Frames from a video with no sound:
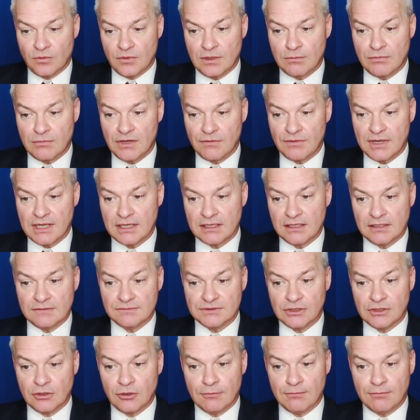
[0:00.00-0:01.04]
Well, my rack
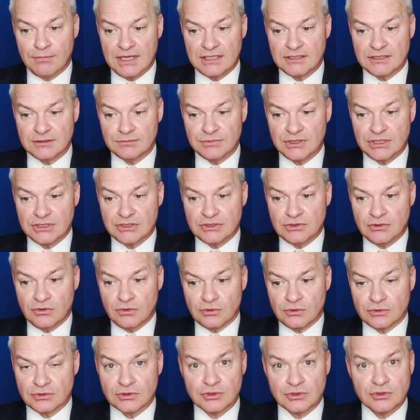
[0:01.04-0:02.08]
leaves a lot better, but it's
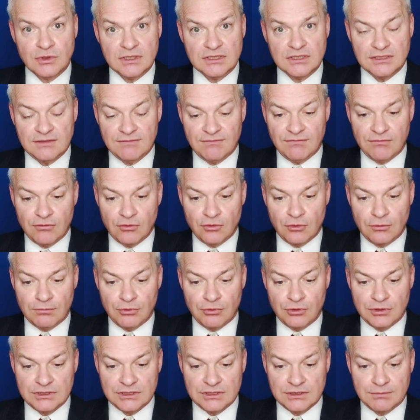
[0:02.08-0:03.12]
not 24
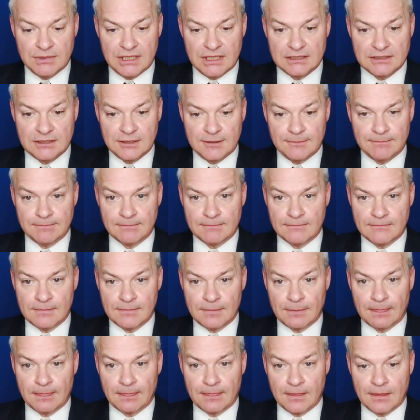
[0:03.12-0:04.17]
points better.
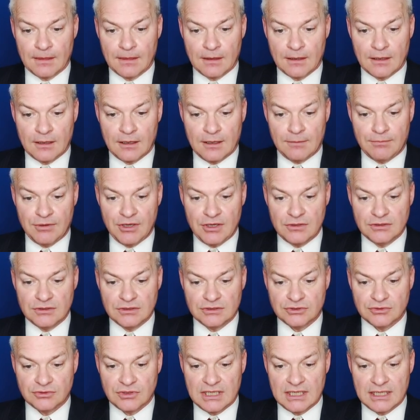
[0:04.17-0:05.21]

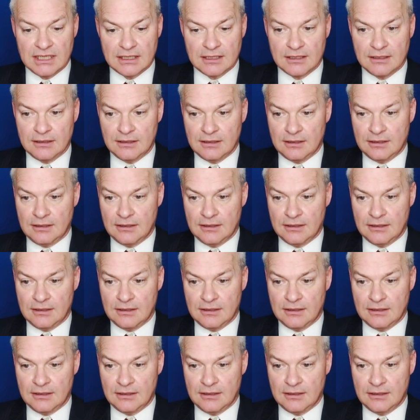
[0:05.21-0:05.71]
Opponent's rack.